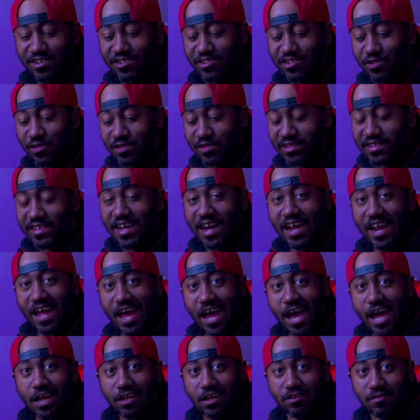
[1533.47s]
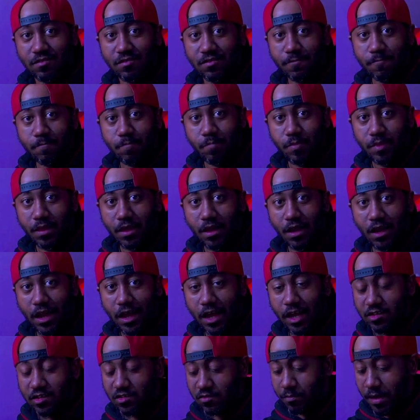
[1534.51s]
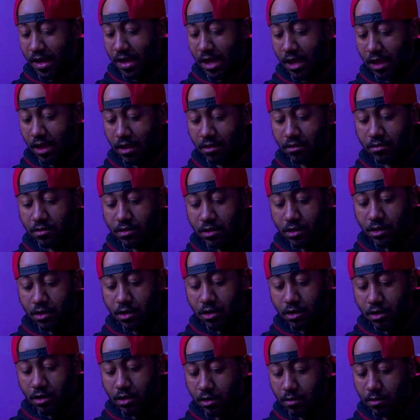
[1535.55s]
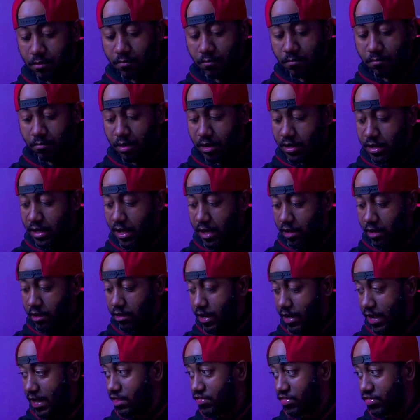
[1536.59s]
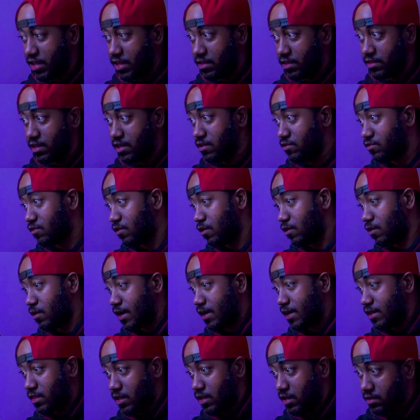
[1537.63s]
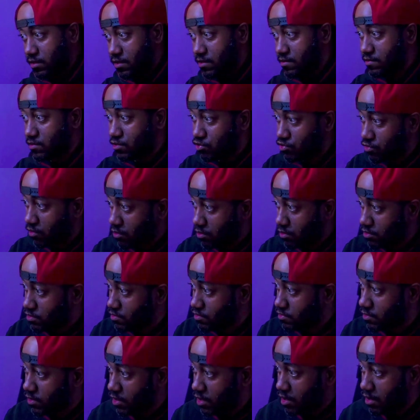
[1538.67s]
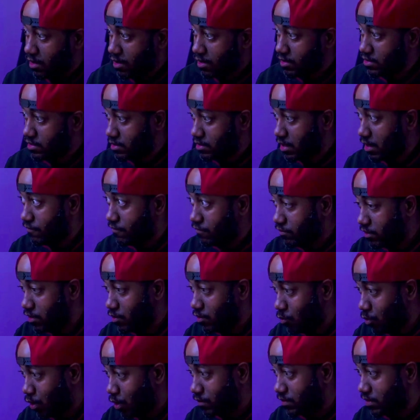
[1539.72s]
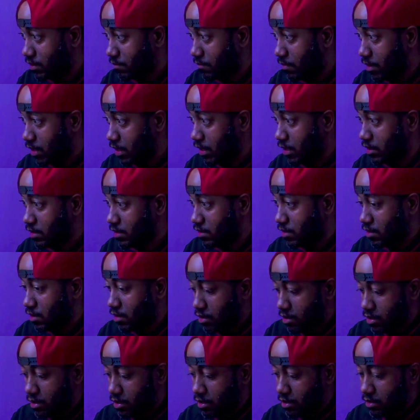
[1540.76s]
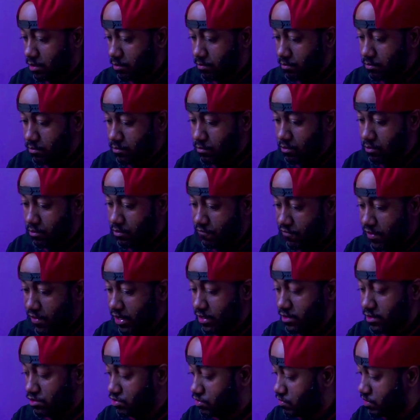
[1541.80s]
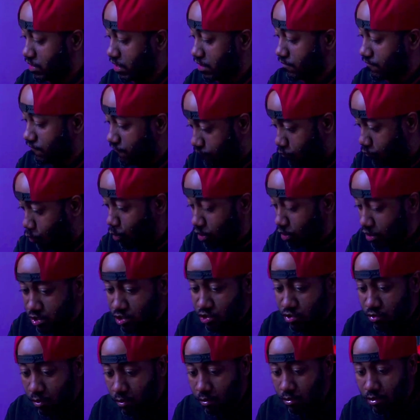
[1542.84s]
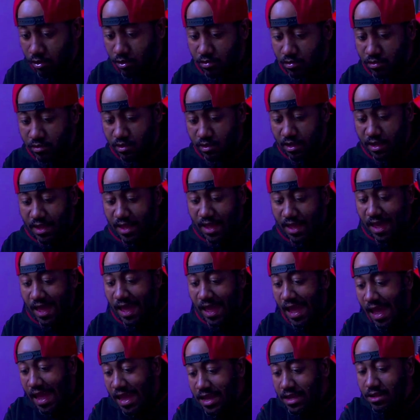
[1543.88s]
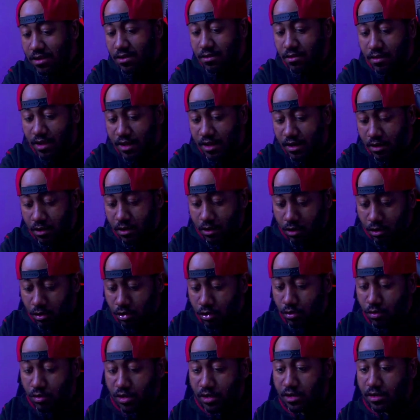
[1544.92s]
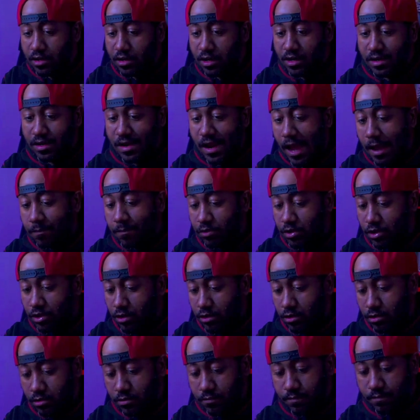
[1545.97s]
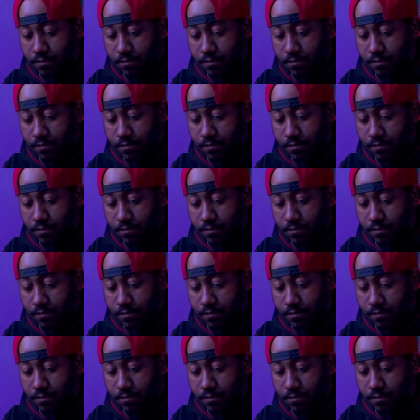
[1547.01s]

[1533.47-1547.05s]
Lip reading: So it's not as bad. But yeah, I think these controllers are definitely worth the money. The fact that you get 4 controllers and an included adapter.